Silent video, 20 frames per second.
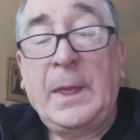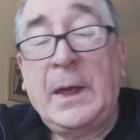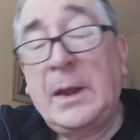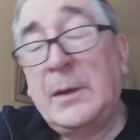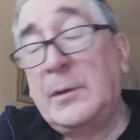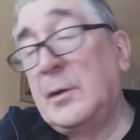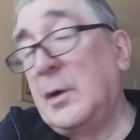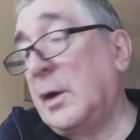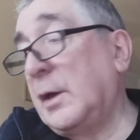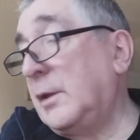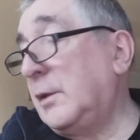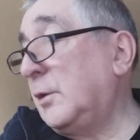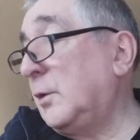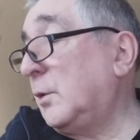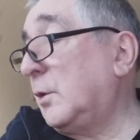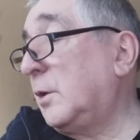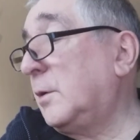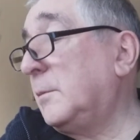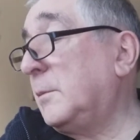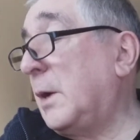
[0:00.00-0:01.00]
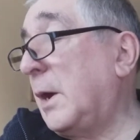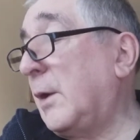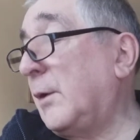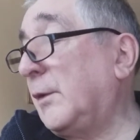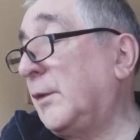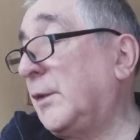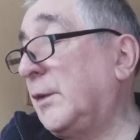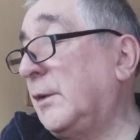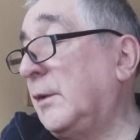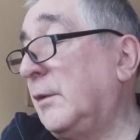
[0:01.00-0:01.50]
I'm not going to do a
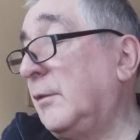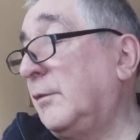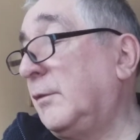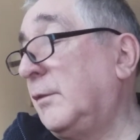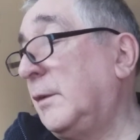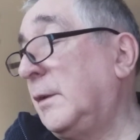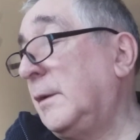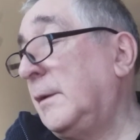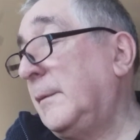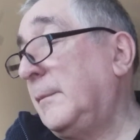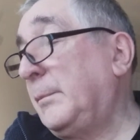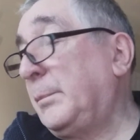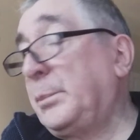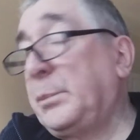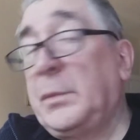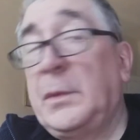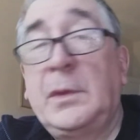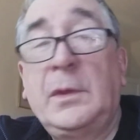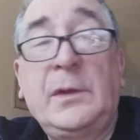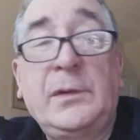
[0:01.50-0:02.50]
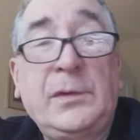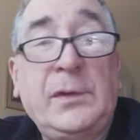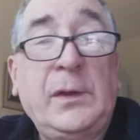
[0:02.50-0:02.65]
comparison of the